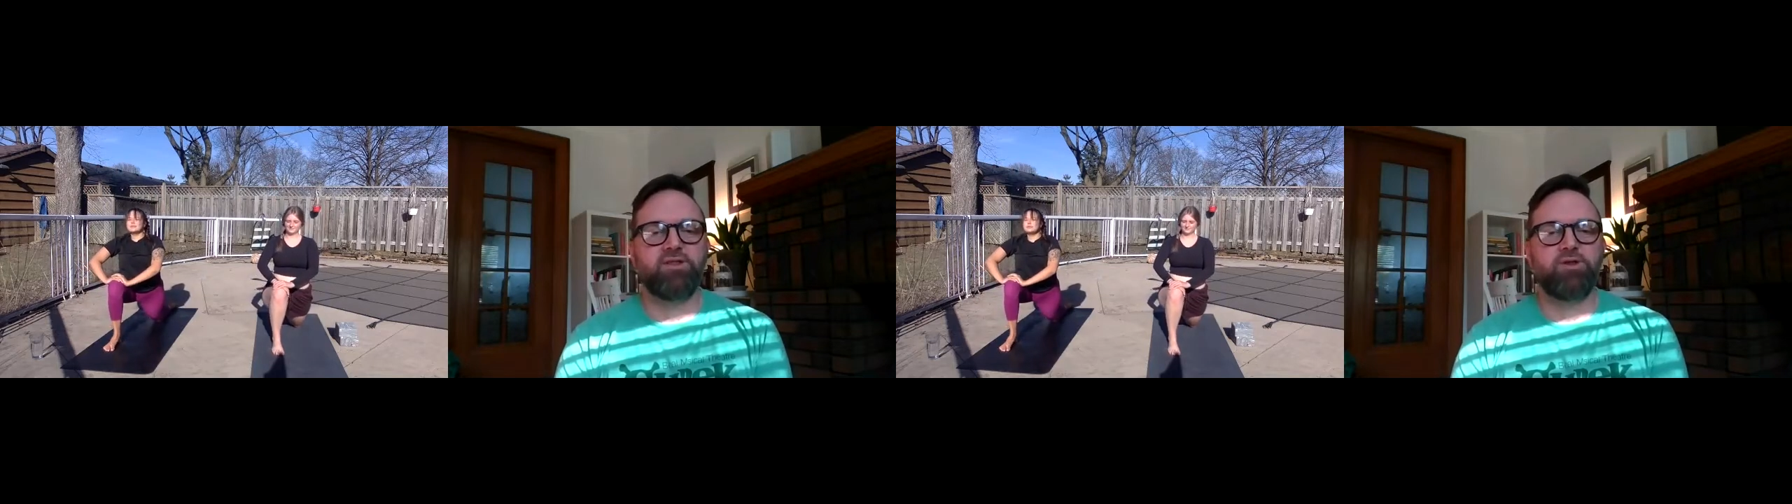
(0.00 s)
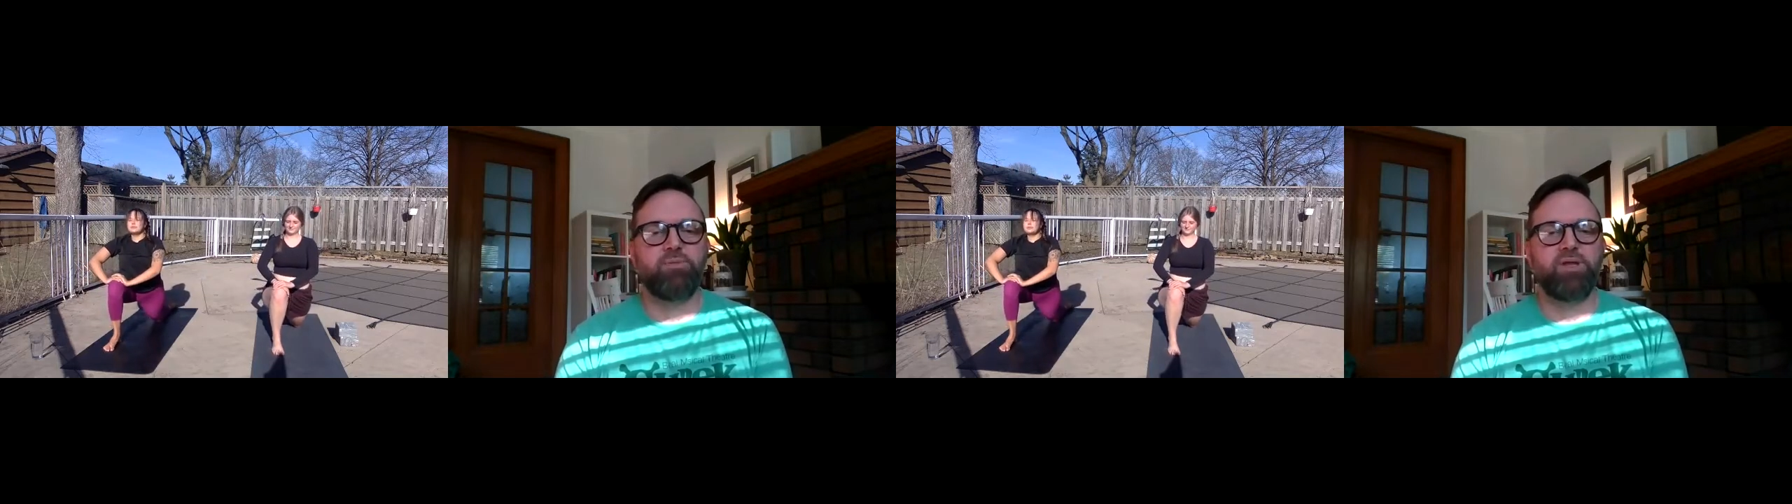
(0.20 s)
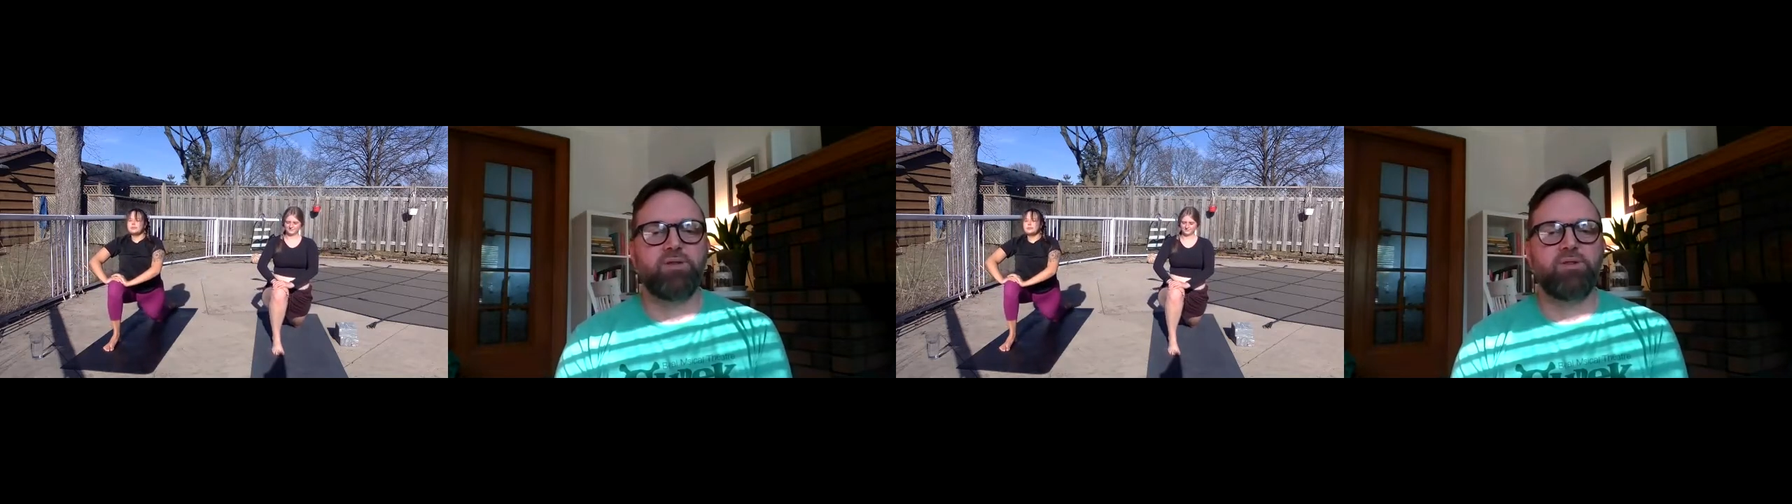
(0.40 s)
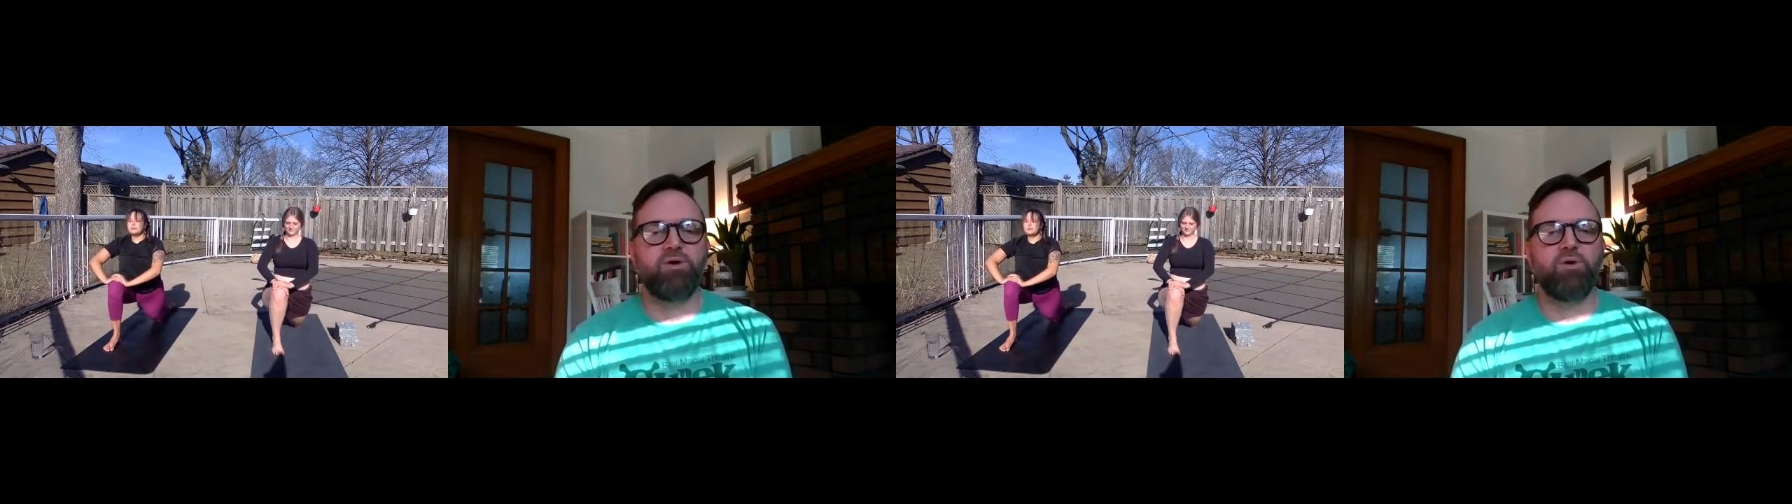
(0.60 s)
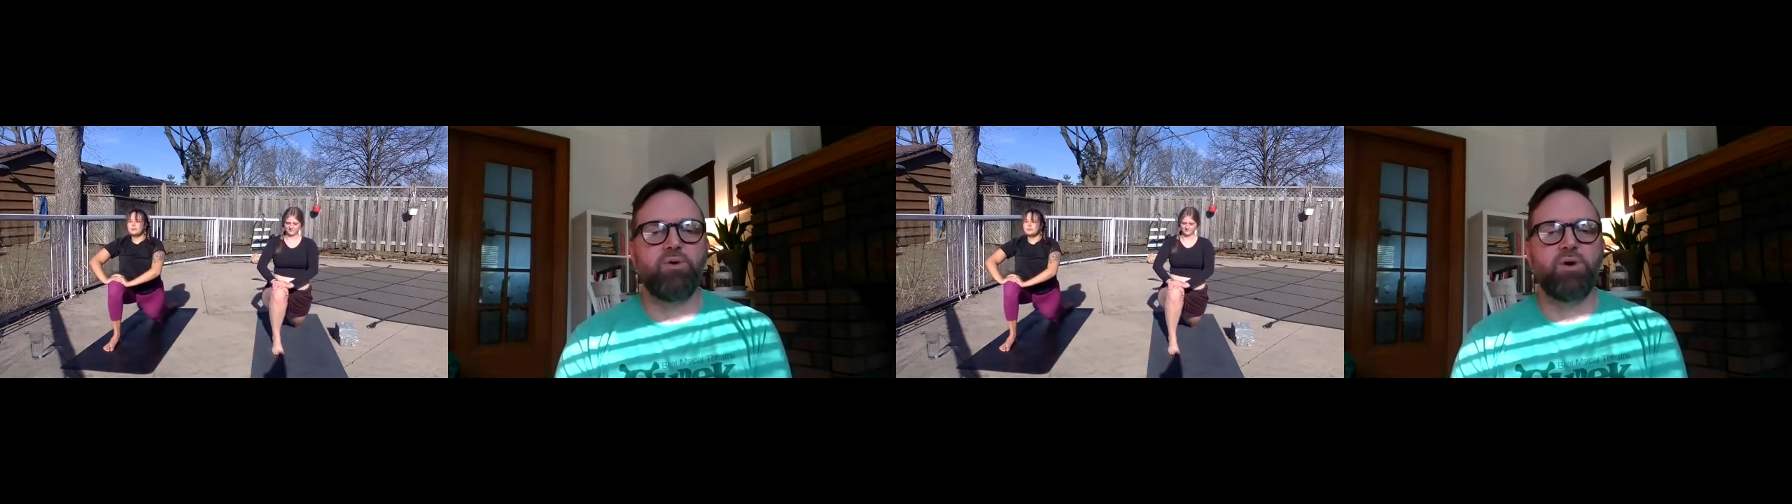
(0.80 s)
little bit
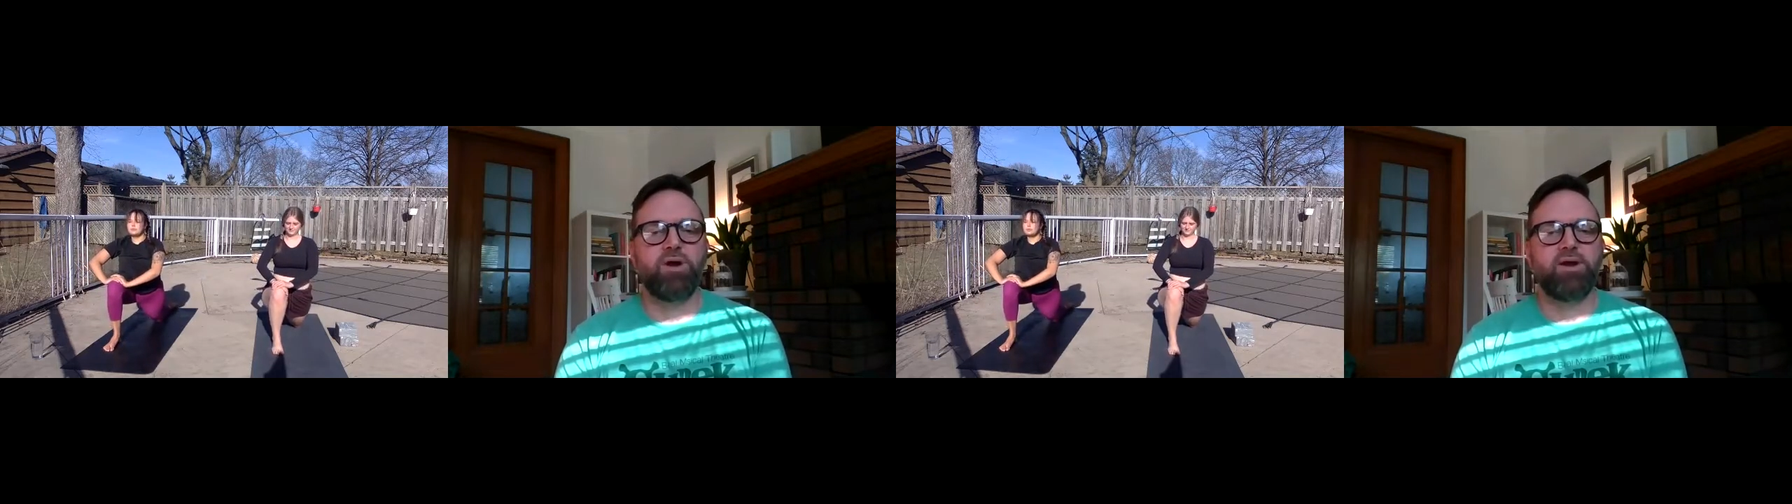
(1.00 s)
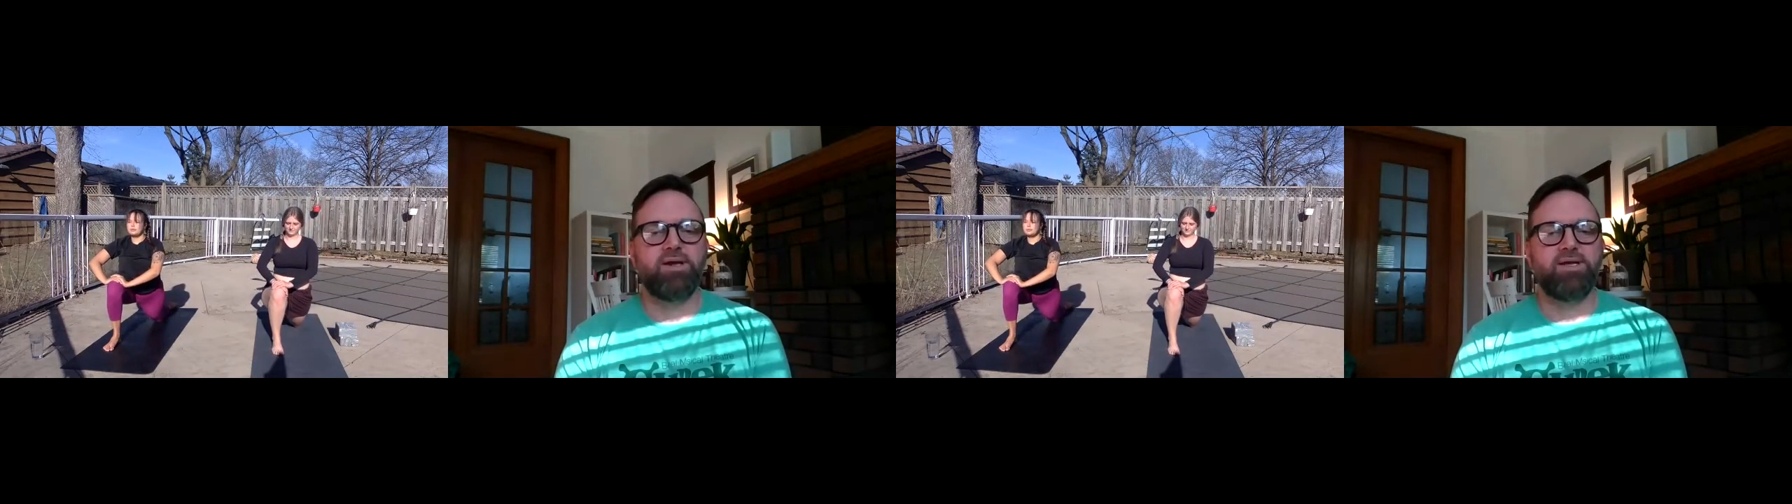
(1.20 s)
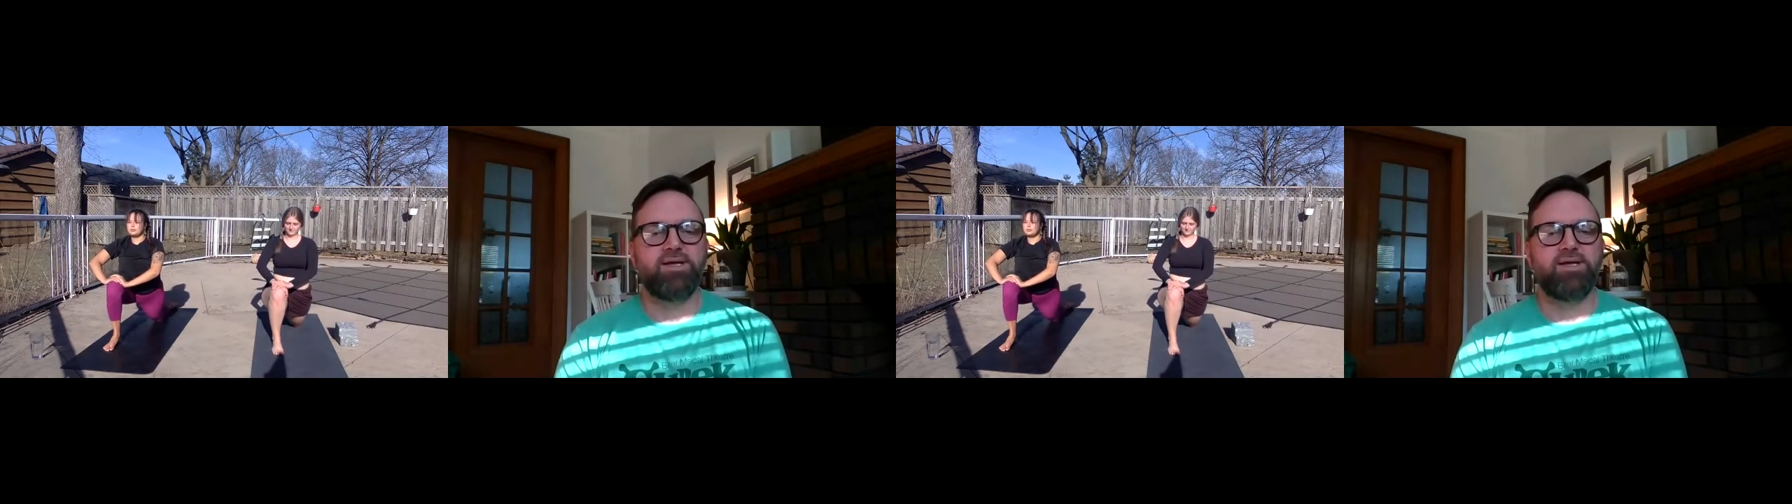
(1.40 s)
lower.